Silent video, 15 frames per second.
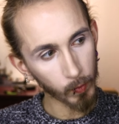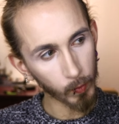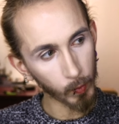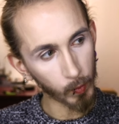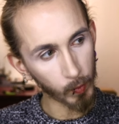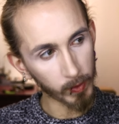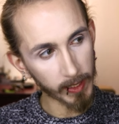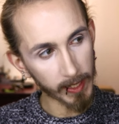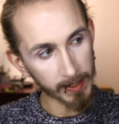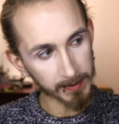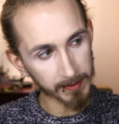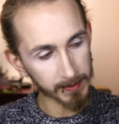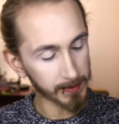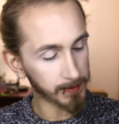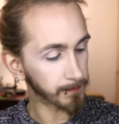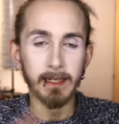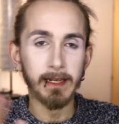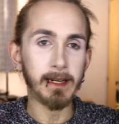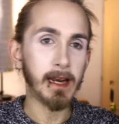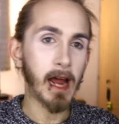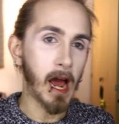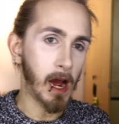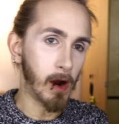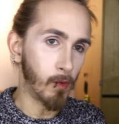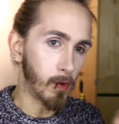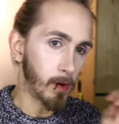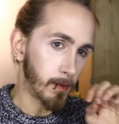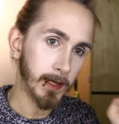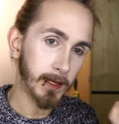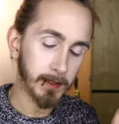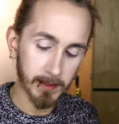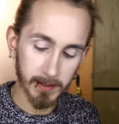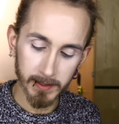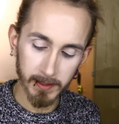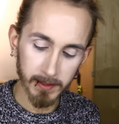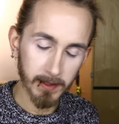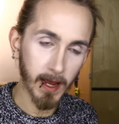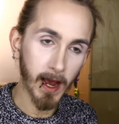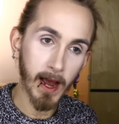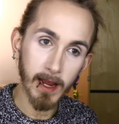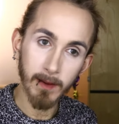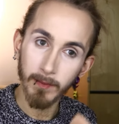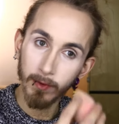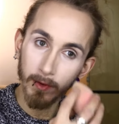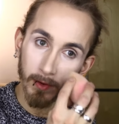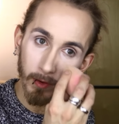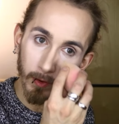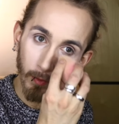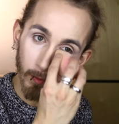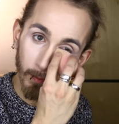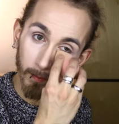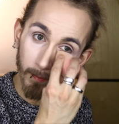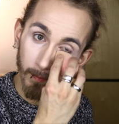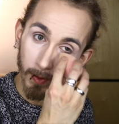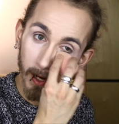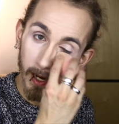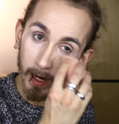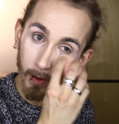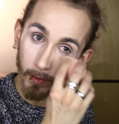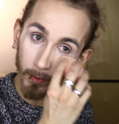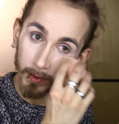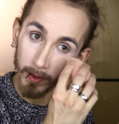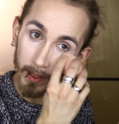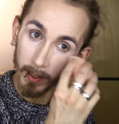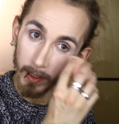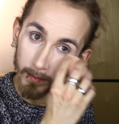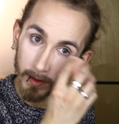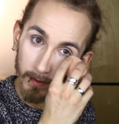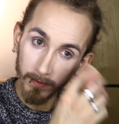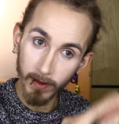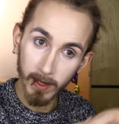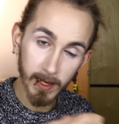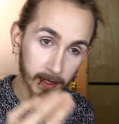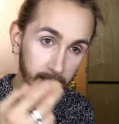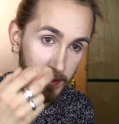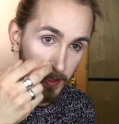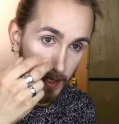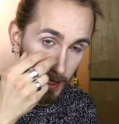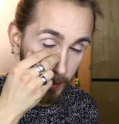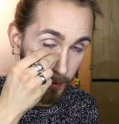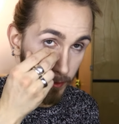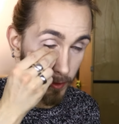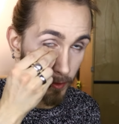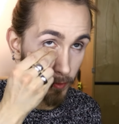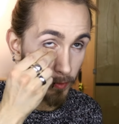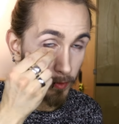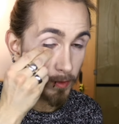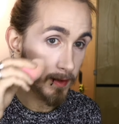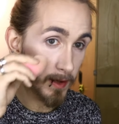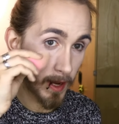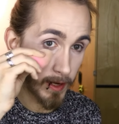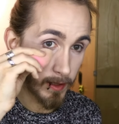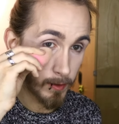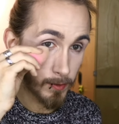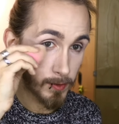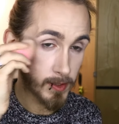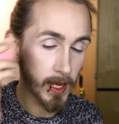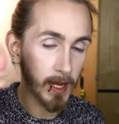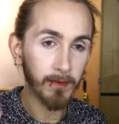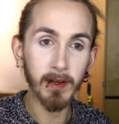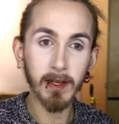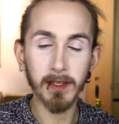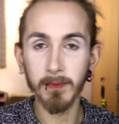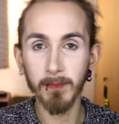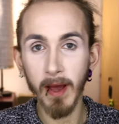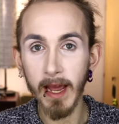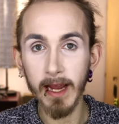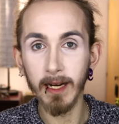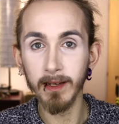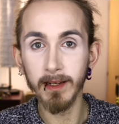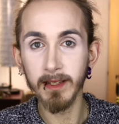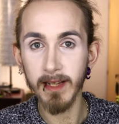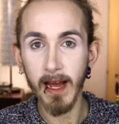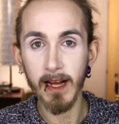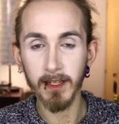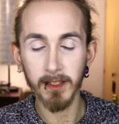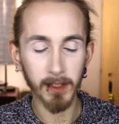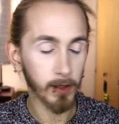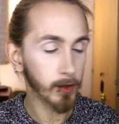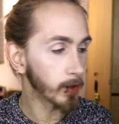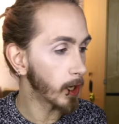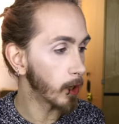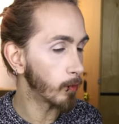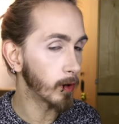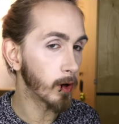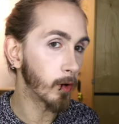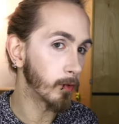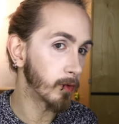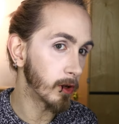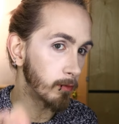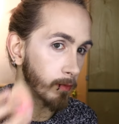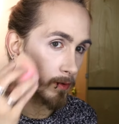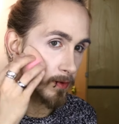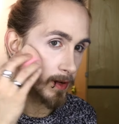Ooh, yes. Now, it's time to powder my face and to try to save this pale disaster going on to my